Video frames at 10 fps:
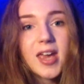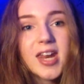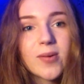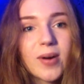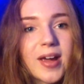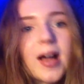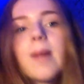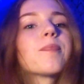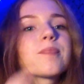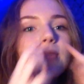
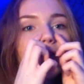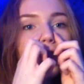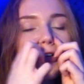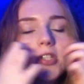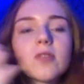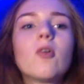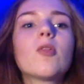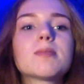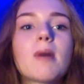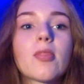Anyway, first of all,
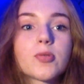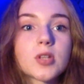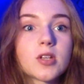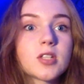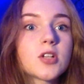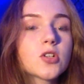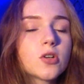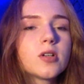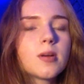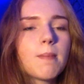this month was such a
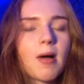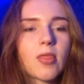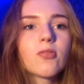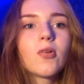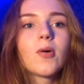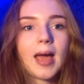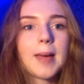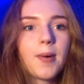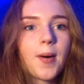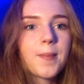good month for
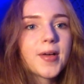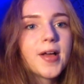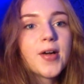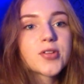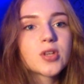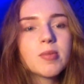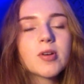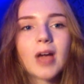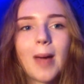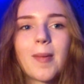K-pop. So many
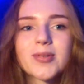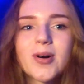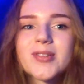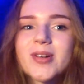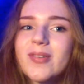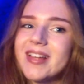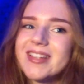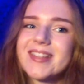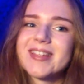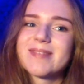good K-pop songs got
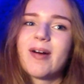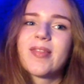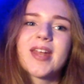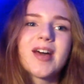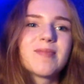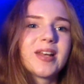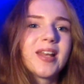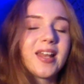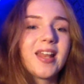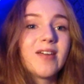released in this month and I've
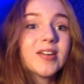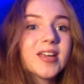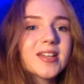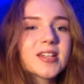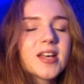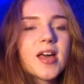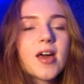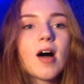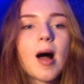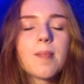been loving it.
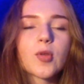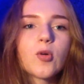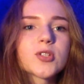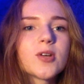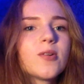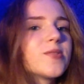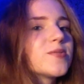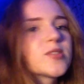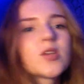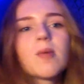Also,
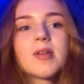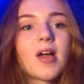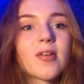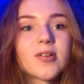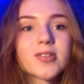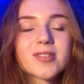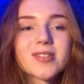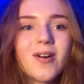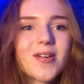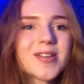so many other good
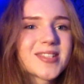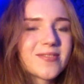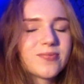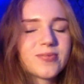songs.